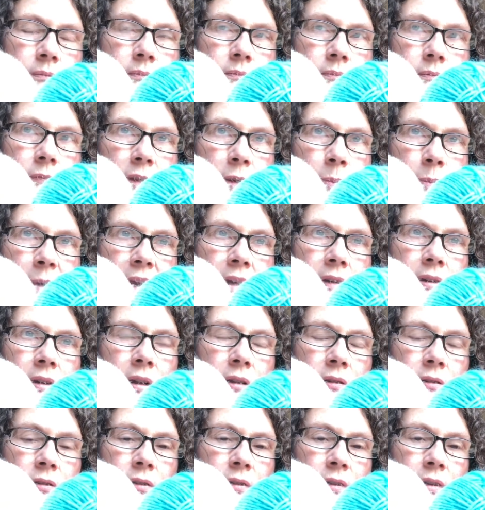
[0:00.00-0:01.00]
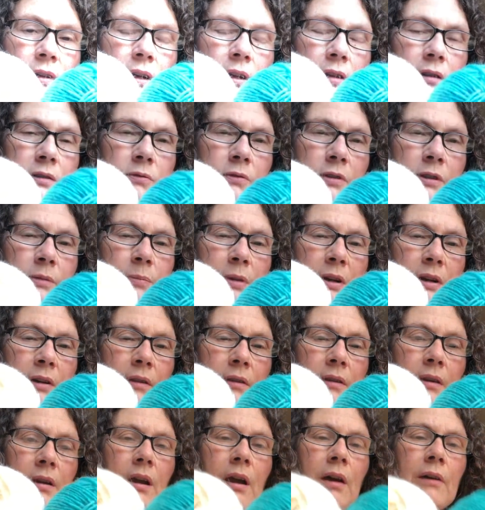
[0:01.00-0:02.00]
the main color and the color work part of
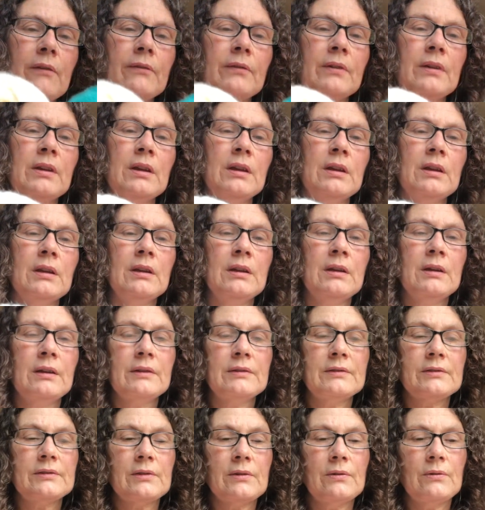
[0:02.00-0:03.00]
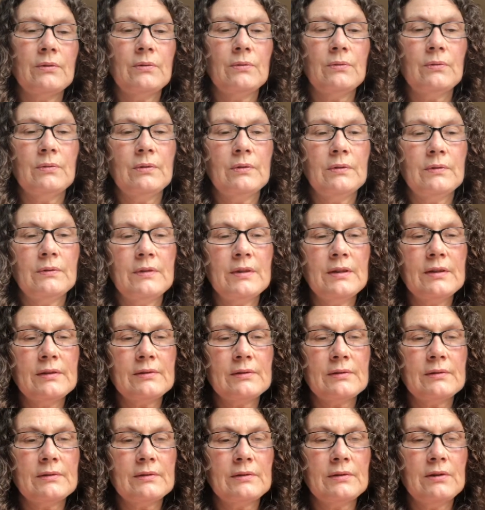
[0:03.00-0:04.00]
the cuff. So
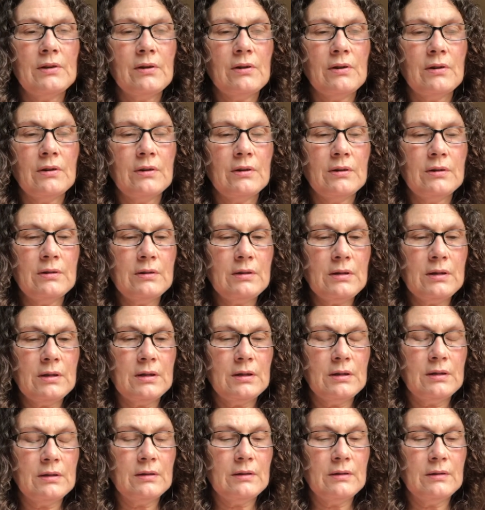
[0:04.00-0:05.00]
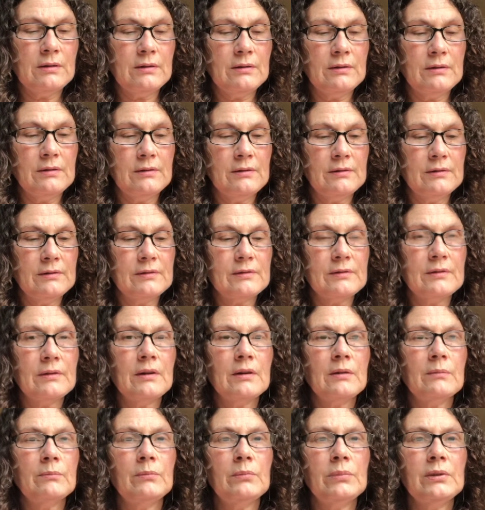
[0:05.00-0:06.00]
this yarn is
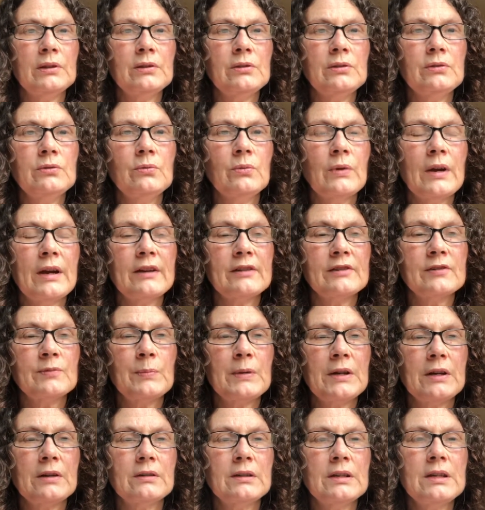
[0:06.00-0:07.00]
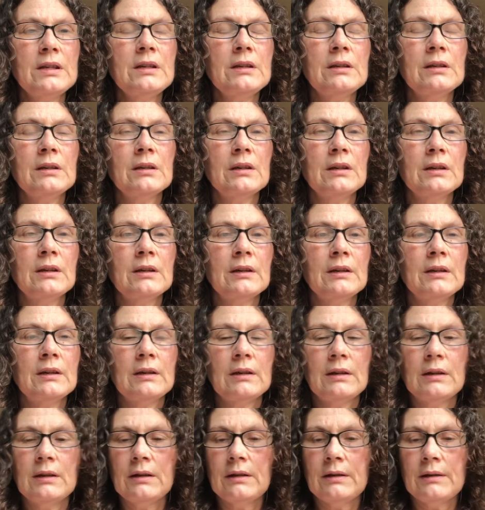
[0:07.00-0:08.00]
blue raspberry.
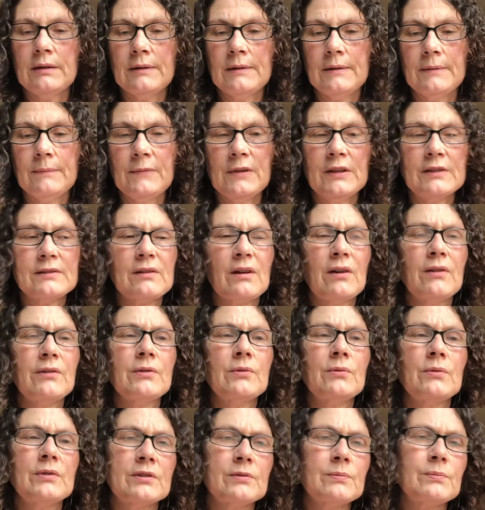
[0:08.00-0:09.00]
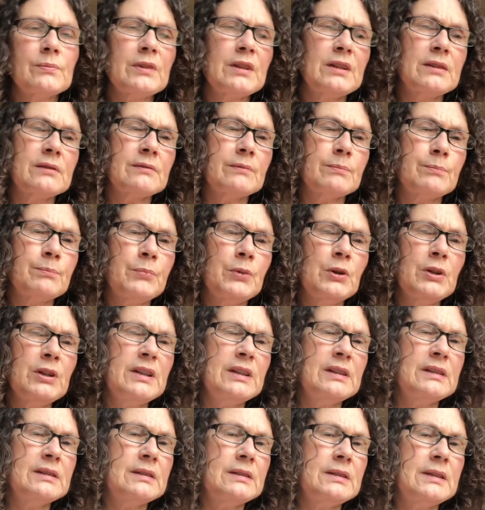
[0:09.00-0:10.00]
Although it's pretty
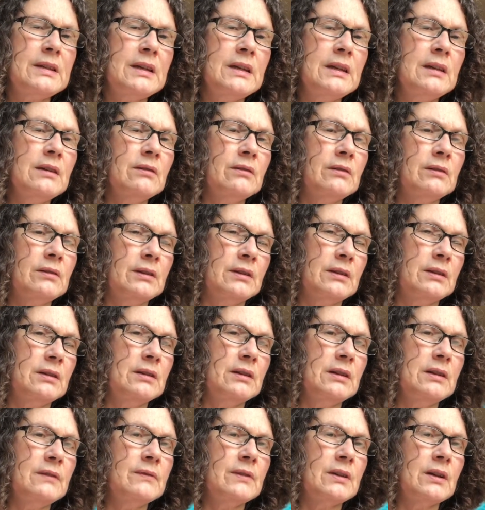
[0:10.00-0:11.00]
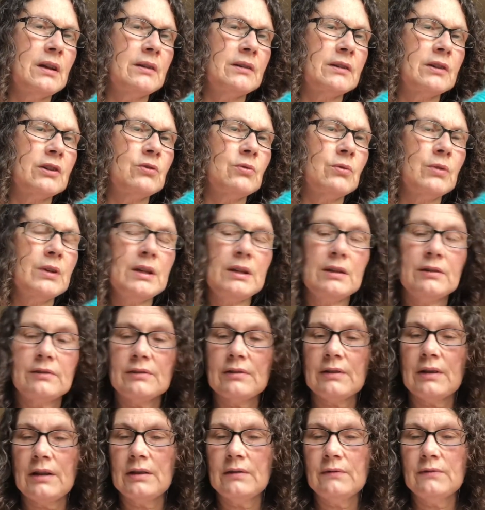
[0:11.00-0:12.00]
teal and even on the greenish
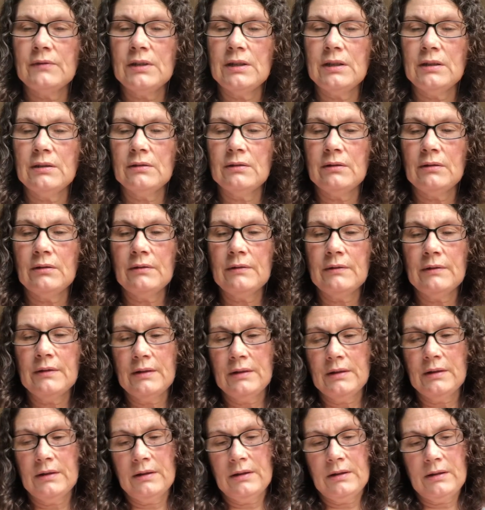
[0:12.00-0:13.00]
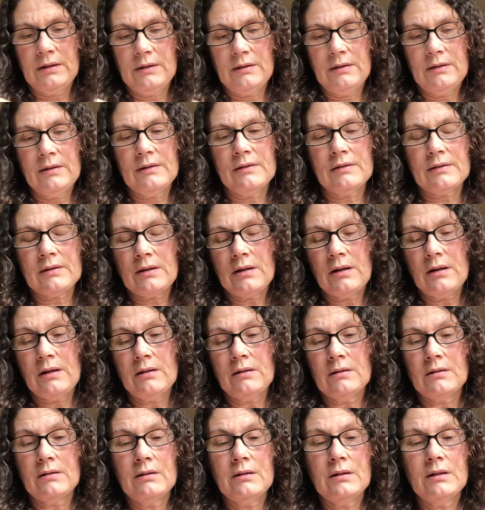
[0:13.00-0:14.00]
side of teal. And this
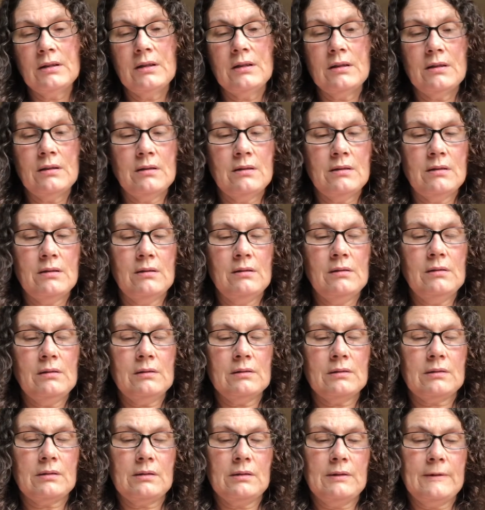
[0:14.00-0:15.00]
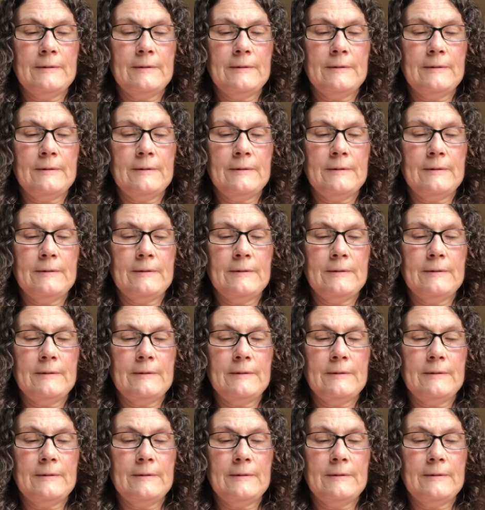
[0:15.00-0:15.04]
color is